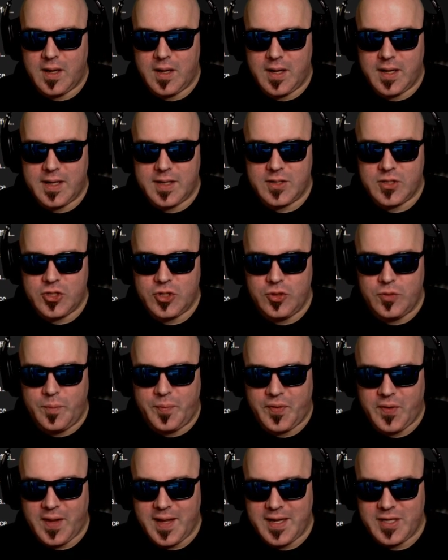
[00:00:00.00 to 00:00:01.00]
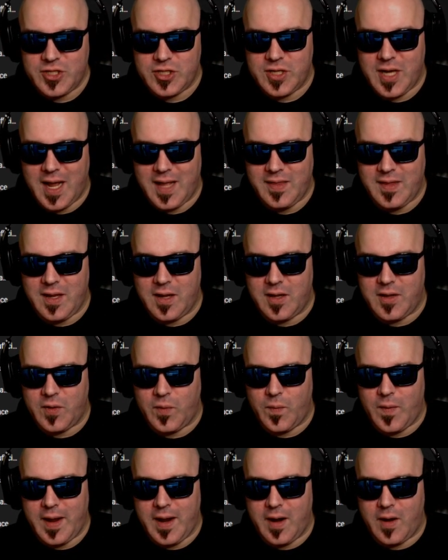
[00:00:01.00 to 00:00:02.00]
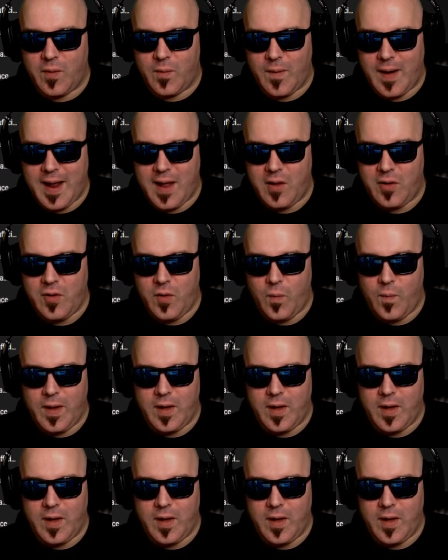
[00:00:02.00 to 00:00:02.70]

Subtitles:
to pledge, not the other way around.